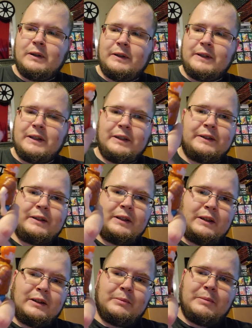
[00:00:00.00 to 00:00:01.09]
He's got this
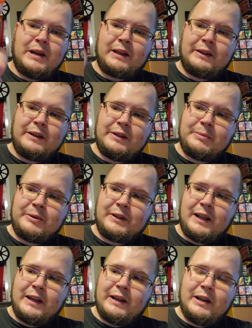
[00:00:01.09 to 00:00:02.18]
thing on the back. I think he's supposed to
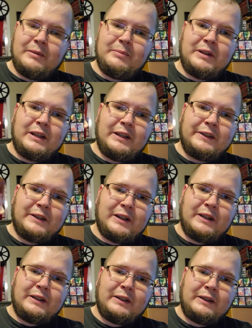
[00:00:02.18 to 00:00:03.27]
light up, but he does
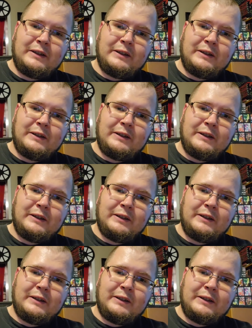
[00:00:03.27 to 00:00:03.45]
not.